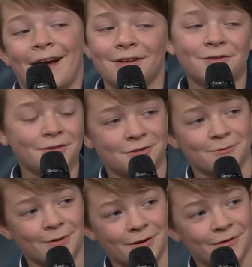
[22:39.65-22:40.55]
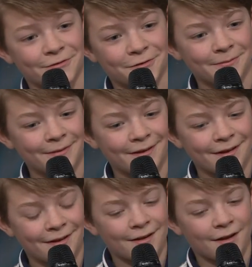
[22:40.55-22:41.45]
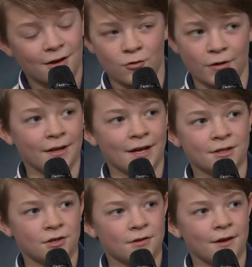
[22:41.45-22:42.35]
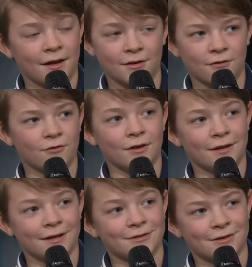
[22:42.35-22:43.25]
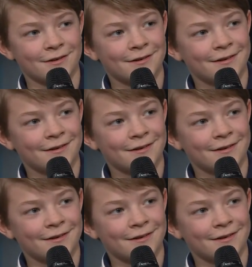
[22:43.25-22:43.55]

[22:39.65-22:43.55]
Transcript: i do Who would you want to be? Green Lantern. I love Oh, Green that's Lantern. a great.